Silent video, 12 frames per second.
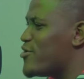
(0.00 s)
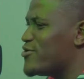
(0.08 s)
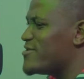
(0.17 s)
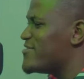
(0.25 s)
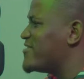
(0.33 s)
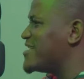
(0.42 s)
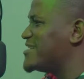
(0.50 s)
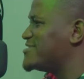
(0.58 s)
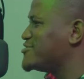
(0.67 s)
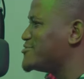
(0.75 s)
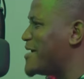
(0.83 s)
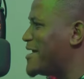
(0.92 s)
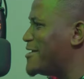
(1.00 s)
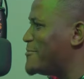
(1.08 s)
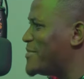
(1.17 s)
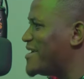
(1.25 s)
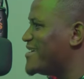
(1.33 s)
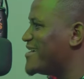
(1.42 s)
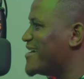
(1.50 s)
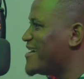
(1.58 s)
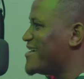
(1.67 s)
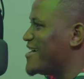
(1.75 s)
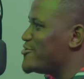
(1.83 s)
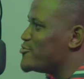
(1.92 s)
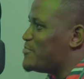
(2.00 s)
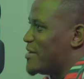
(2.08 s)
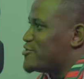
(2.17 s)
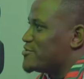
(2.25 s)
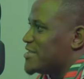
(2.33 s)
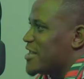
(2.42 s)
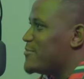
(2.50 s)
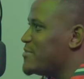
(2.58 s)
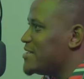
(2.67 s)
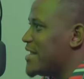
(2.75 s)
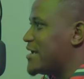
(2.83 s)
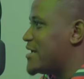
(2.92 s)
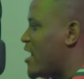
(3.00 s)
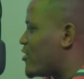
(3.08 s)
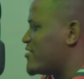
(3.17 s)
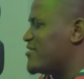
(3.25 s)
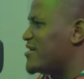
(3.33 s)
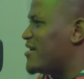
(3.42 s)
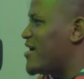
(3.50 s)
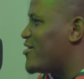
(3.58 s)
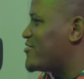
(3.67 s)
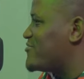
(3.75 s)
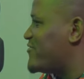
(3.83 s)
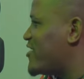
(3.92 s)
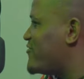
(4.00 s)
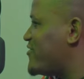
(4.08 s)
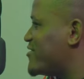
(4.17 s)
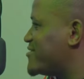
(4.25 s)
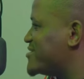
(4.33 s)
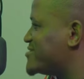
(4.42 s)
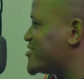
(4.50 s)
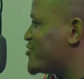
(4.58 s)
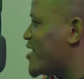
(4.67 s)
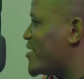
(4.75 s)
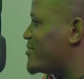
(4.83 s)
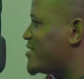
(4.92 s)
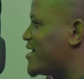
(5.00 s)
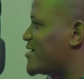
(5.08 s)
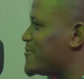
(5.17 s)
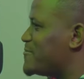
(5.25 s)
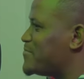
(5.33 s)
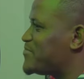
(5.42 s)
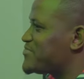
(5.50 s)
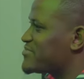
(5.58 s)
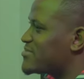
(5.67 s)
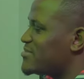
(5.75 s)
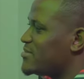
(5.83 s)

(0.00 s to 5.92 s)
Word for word: social media might make you feel like you are not doing half of the job that you currently doing.